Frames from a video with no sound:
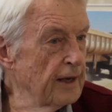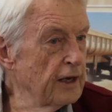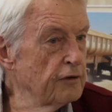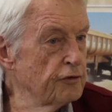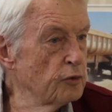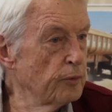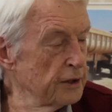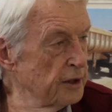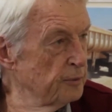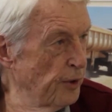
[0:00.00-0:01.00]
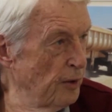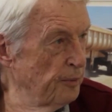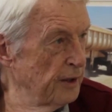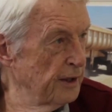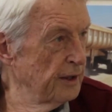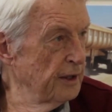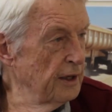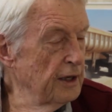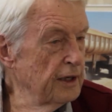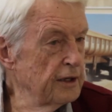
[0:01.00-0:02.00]
if you build it properly.
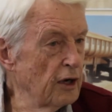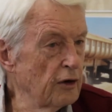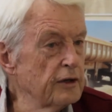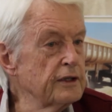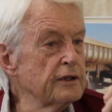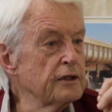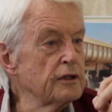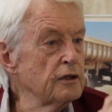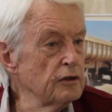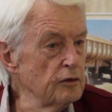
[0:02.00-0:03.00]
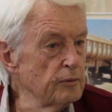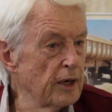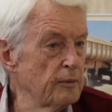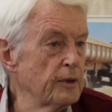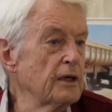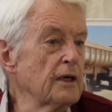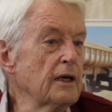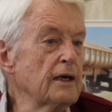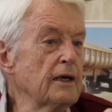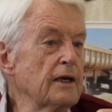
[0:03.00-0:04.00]
Now, true, maybe
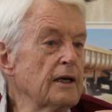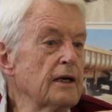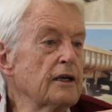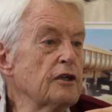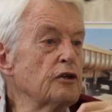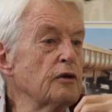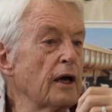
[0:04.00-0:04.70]
you